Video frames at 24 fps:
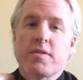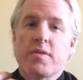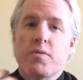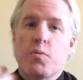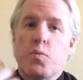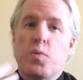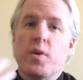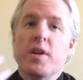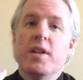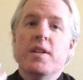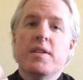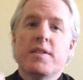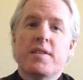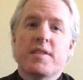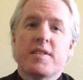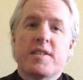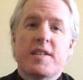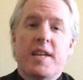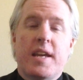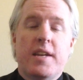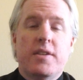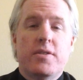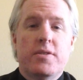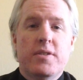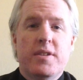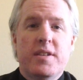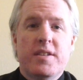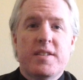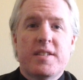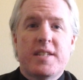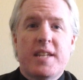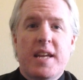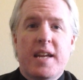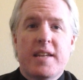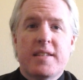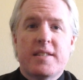will to sainthood
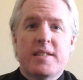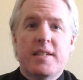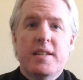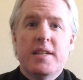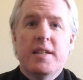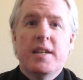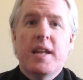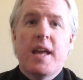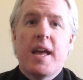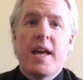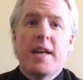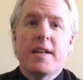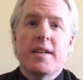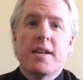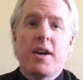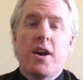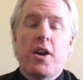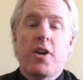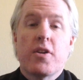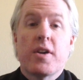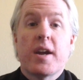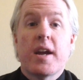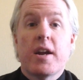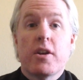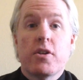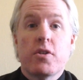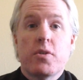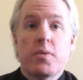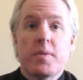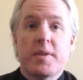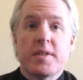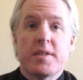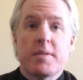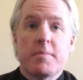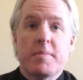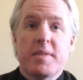is tested and our
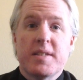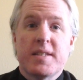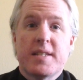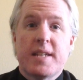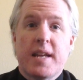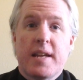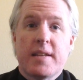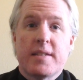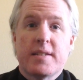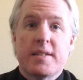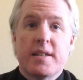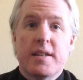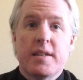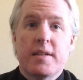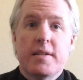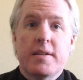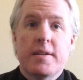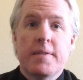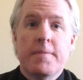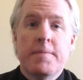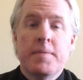heroism is tested.